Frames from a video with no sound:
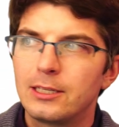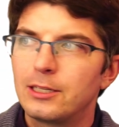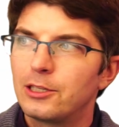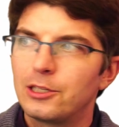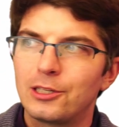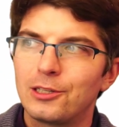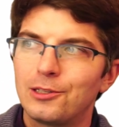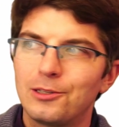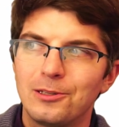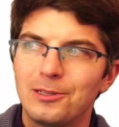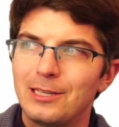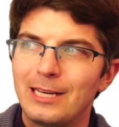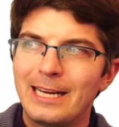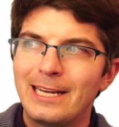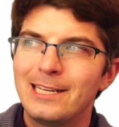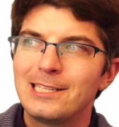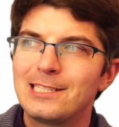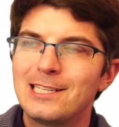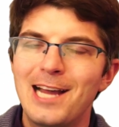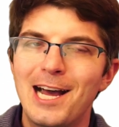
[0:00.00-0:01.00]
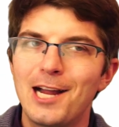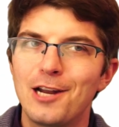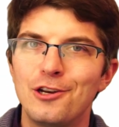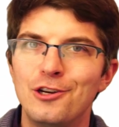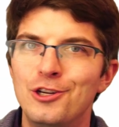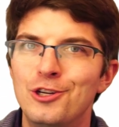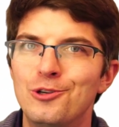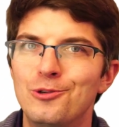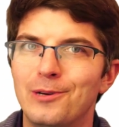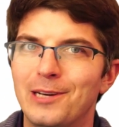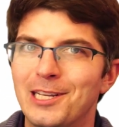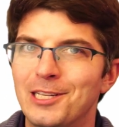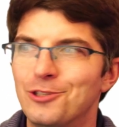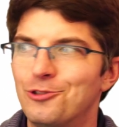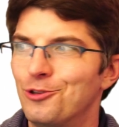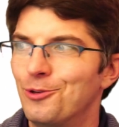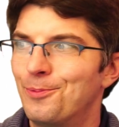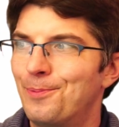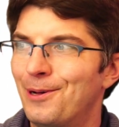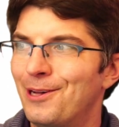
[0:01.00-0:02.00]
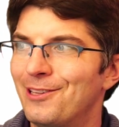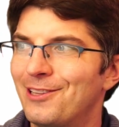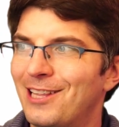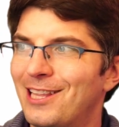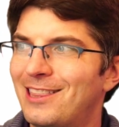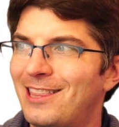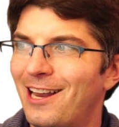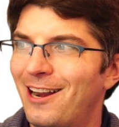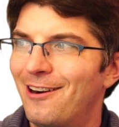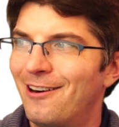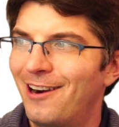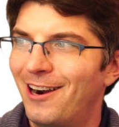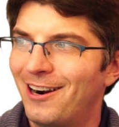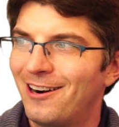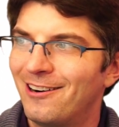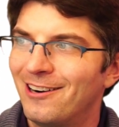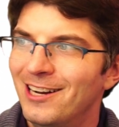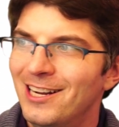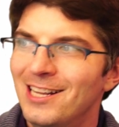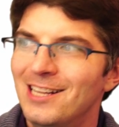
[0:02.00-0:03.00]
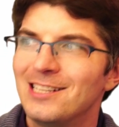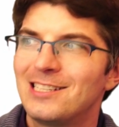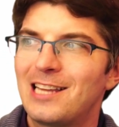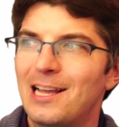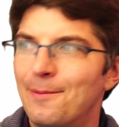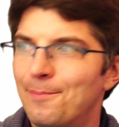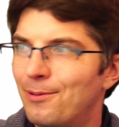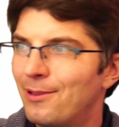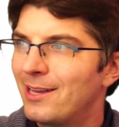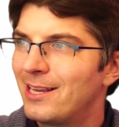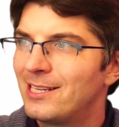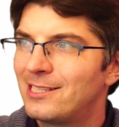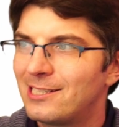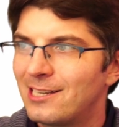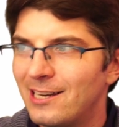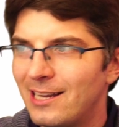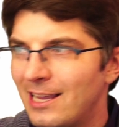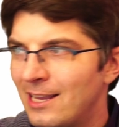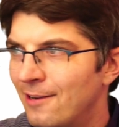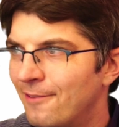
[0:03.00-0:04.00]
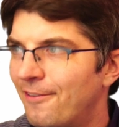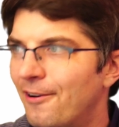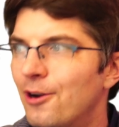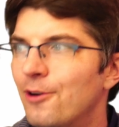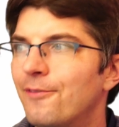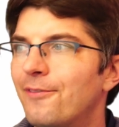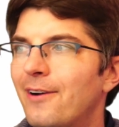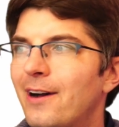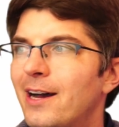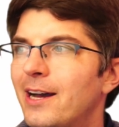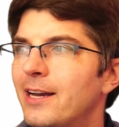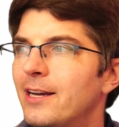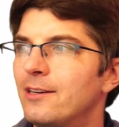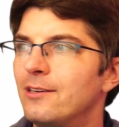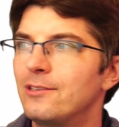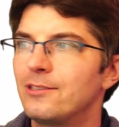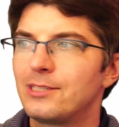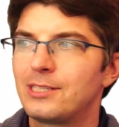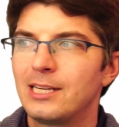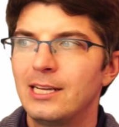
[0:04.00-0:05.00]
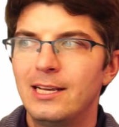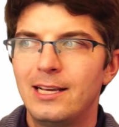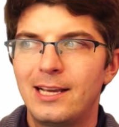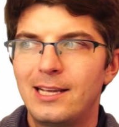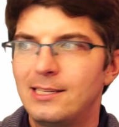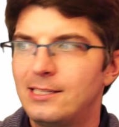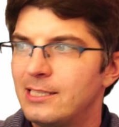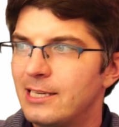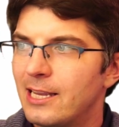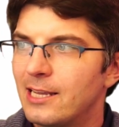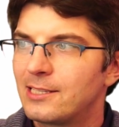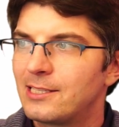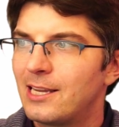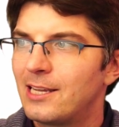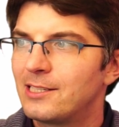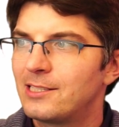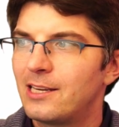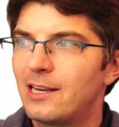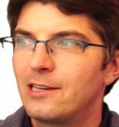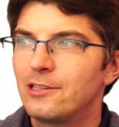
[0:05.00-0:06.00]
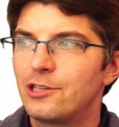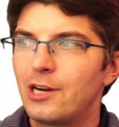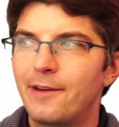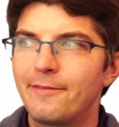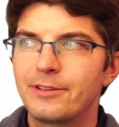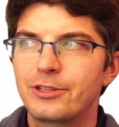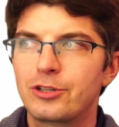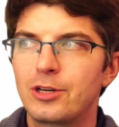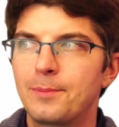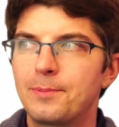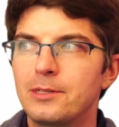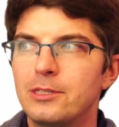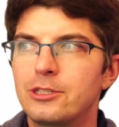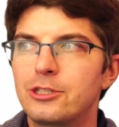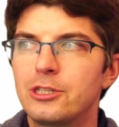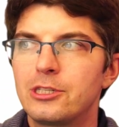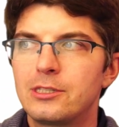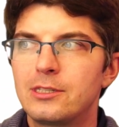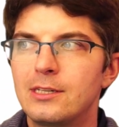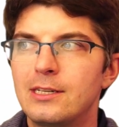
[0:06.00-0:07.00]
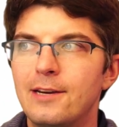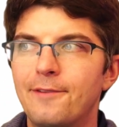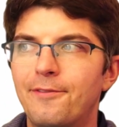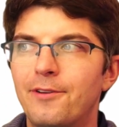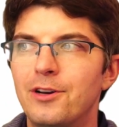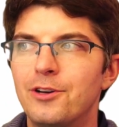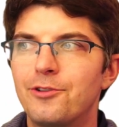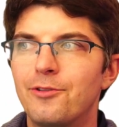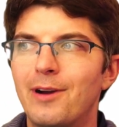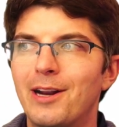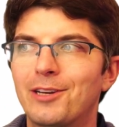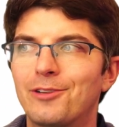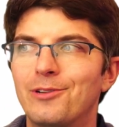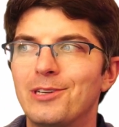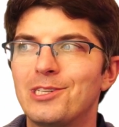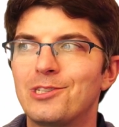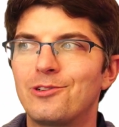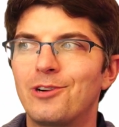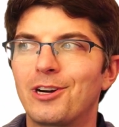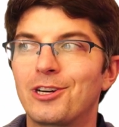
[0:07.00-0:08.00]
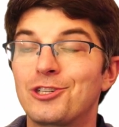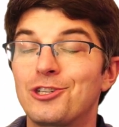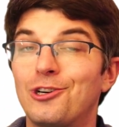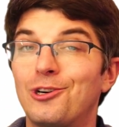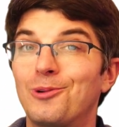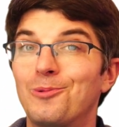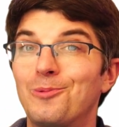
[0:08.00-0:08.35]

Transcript: uh, it is not new in Drupal that there are templates and info files and CSS and JavaScript. It's just a different directory structure.